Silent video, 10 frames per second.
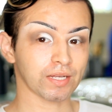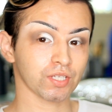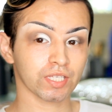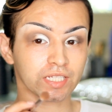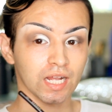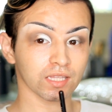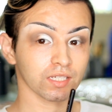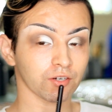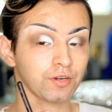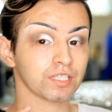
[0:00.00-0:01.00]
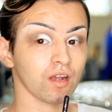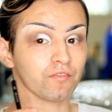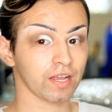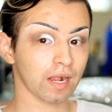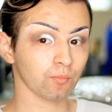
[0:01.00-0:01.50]
I just cut the crease
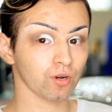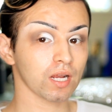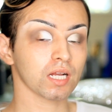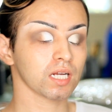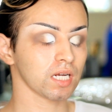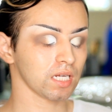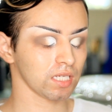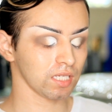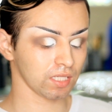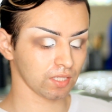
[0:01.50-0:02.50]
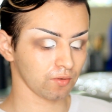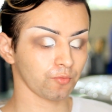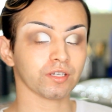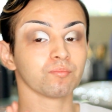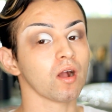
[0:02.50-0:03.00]
off camera because
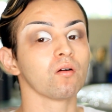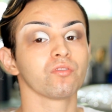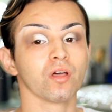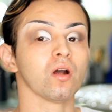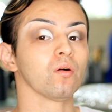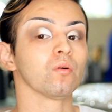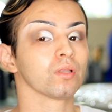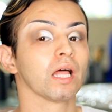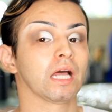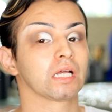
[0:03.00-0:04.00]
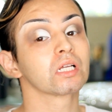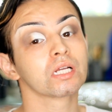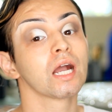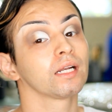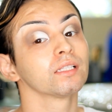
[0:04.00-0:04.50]
we both know
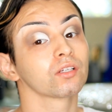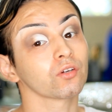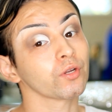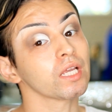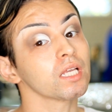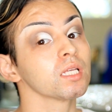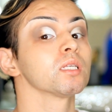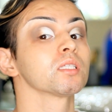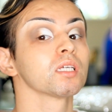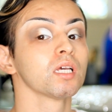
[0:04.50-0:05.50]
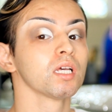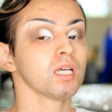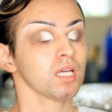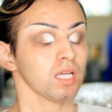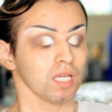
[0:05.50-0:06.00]
like cutting the crease
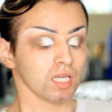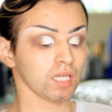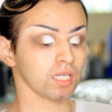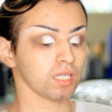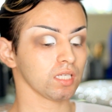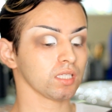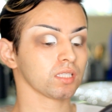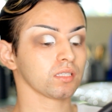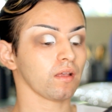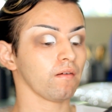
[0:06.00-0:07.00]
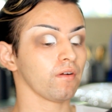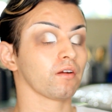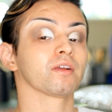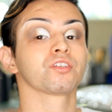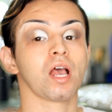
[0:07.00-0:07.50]
is a
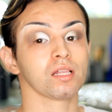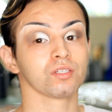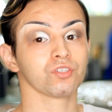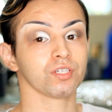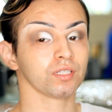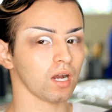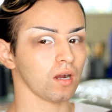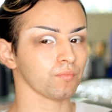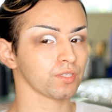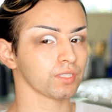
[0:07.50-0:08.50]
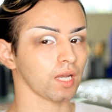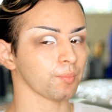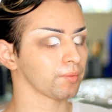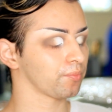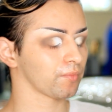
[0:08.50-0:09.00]
very challenging step.